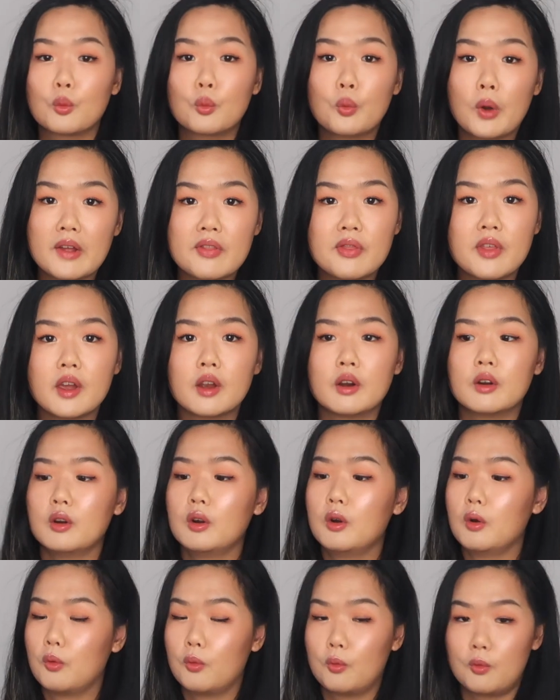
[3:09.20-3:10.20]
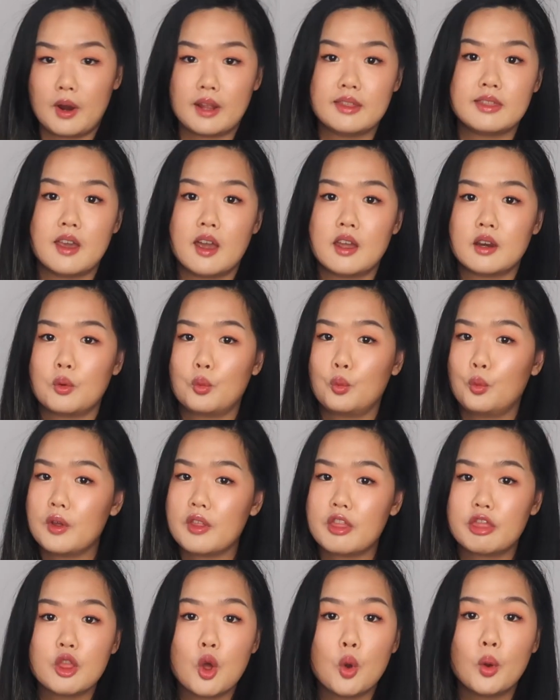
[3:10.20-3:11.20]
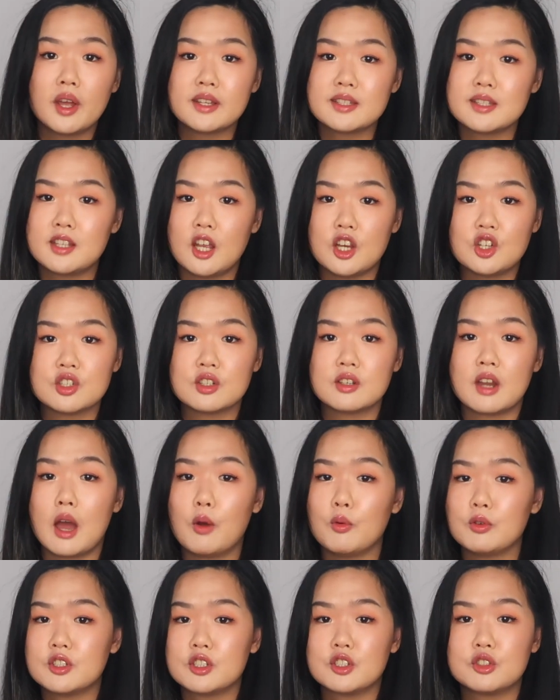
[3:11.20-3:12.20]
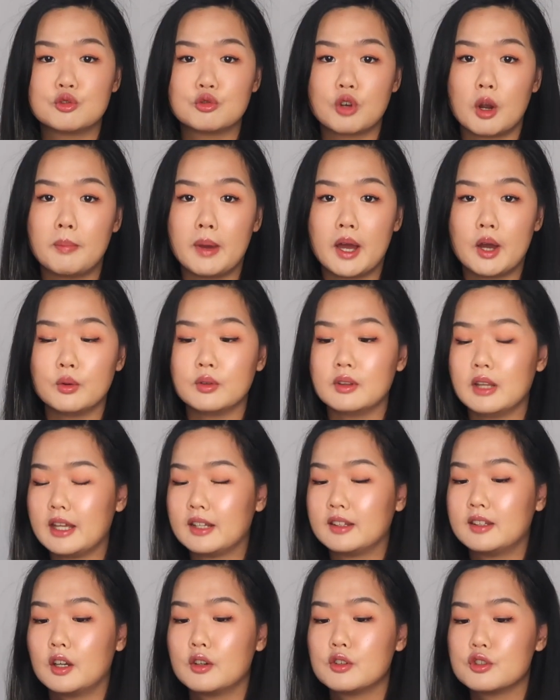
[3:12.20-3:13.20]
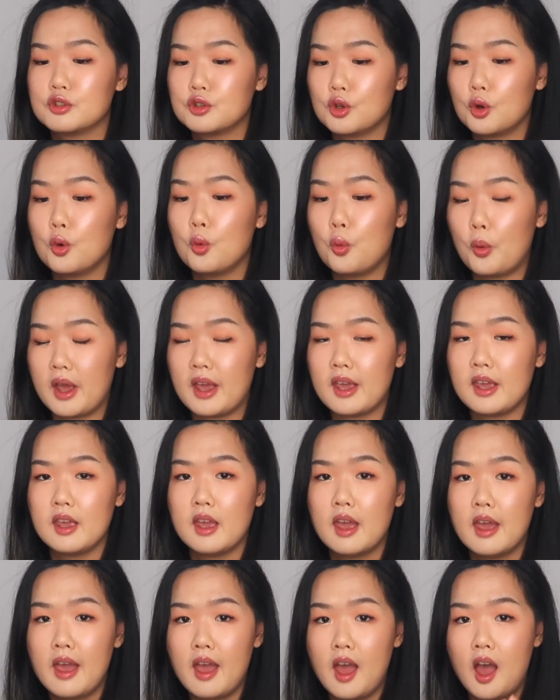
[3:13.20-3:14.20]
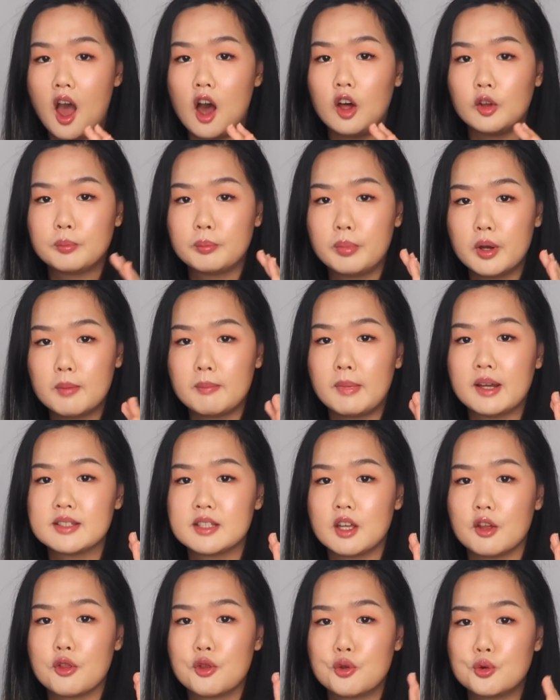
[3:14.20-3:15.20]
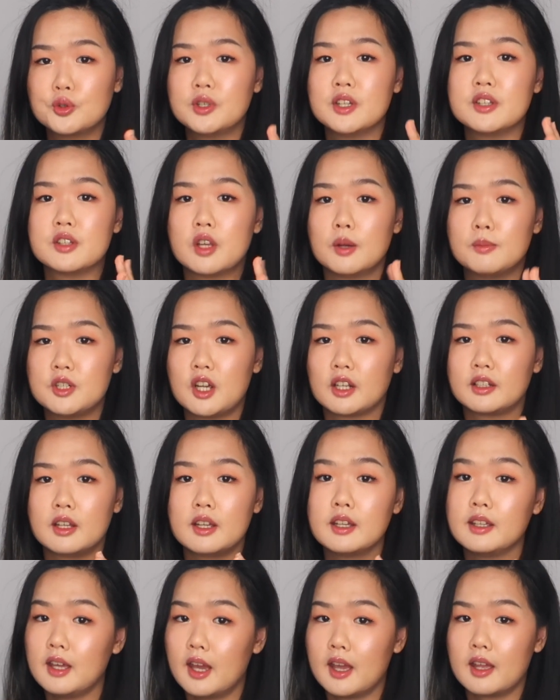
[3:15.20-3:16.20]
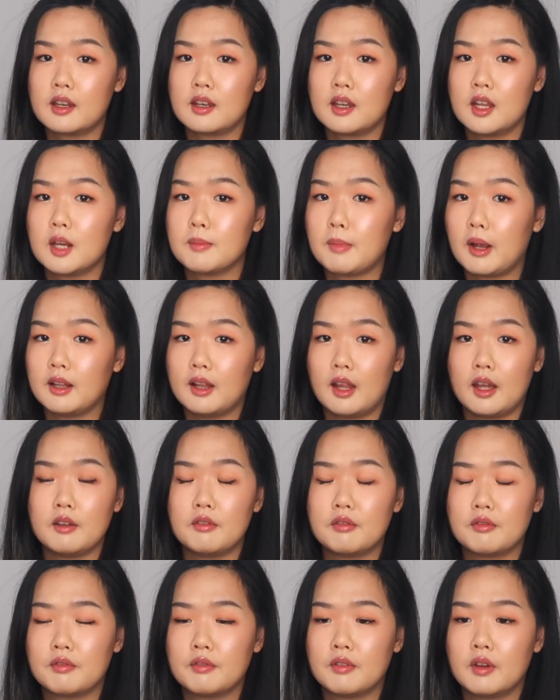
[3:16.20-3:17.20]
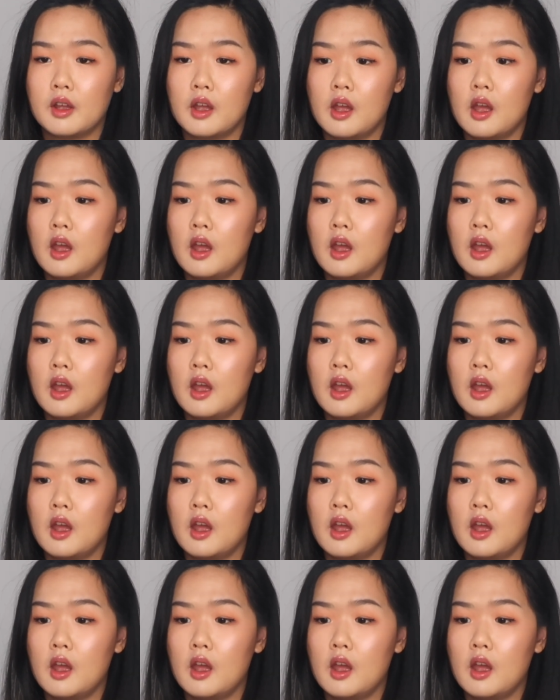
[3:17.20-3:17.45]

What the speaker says: Right there, right then, with no hesitation, I would just drop out. Like, there's no way I'll put myself through this subject again in my life.